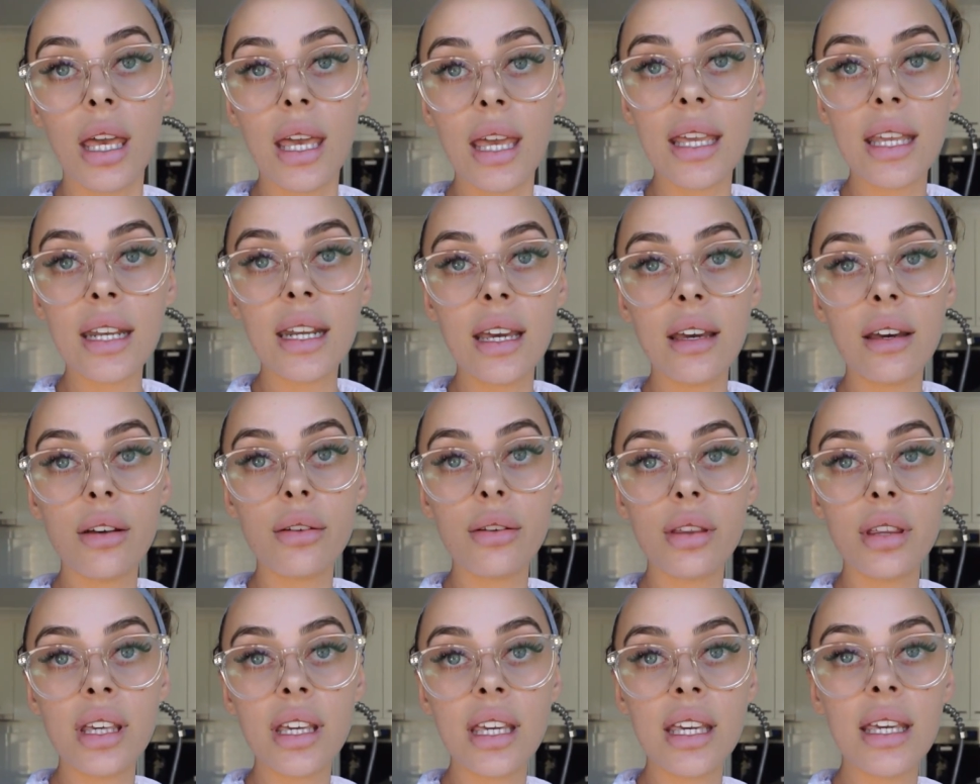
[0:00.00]
eat
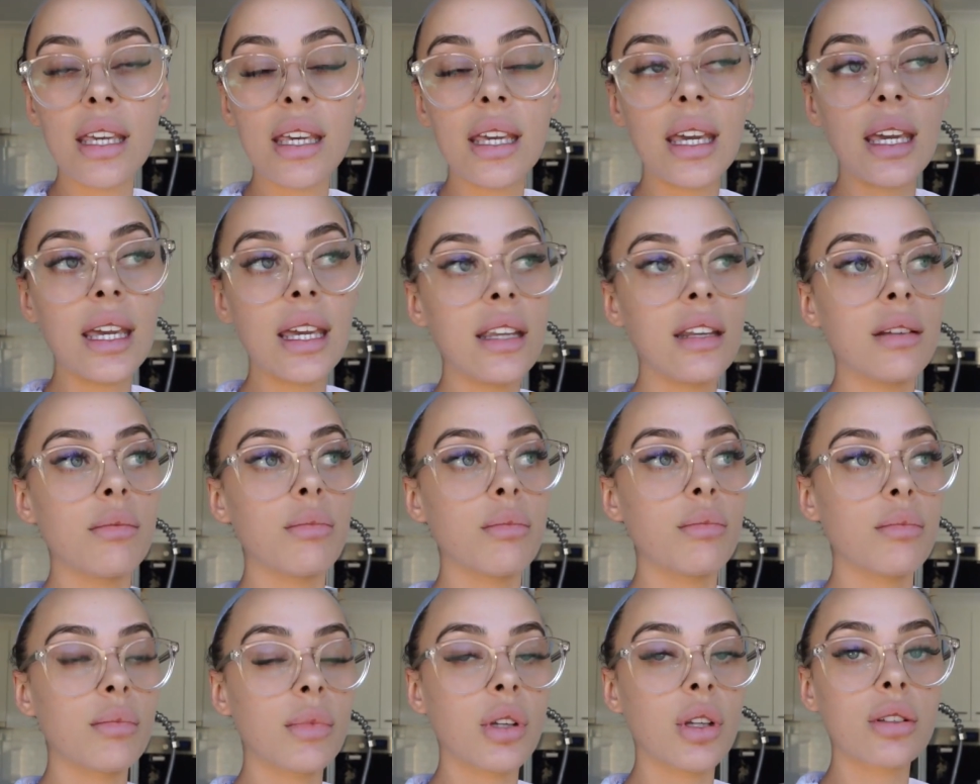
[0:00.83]
healthy, eat
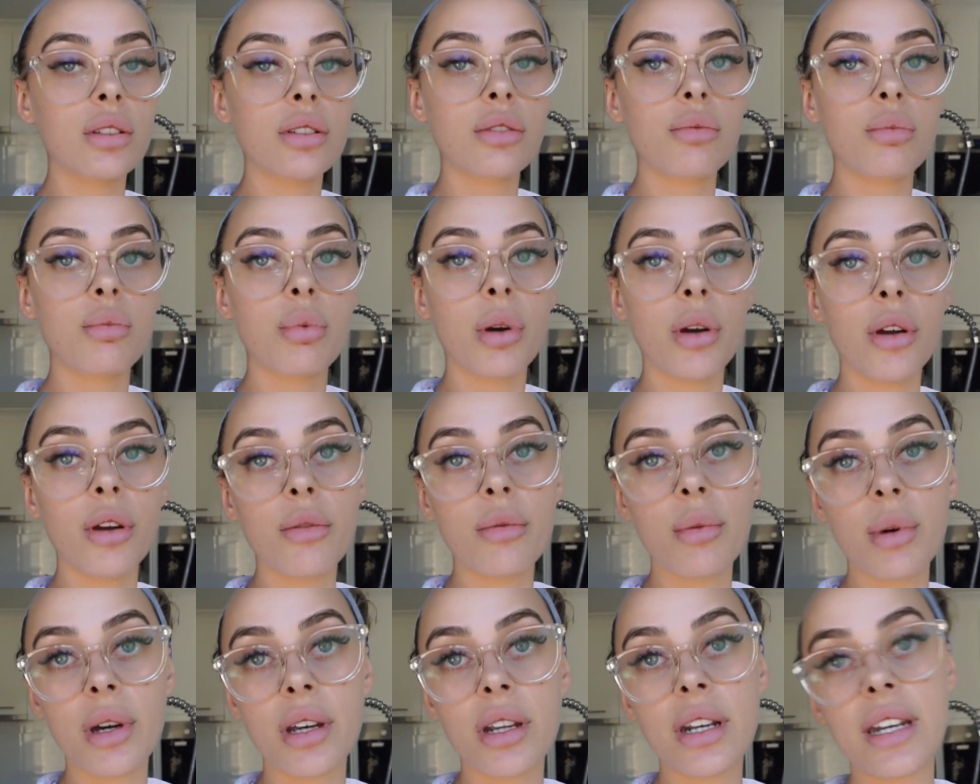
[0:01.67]
lots of
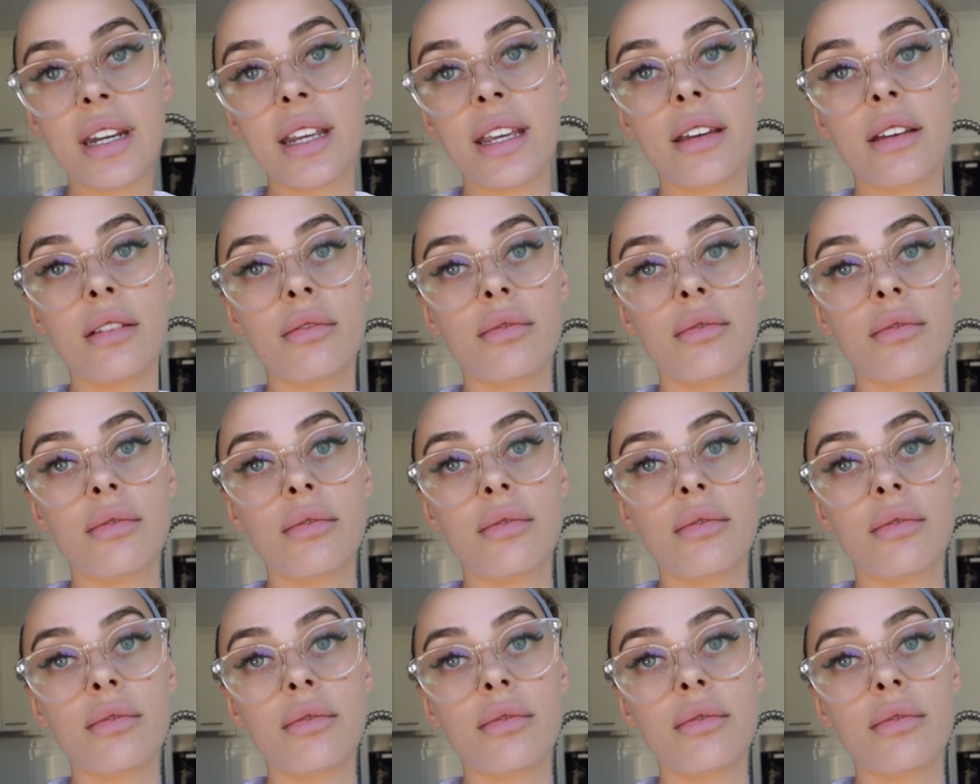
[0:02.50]
probiotic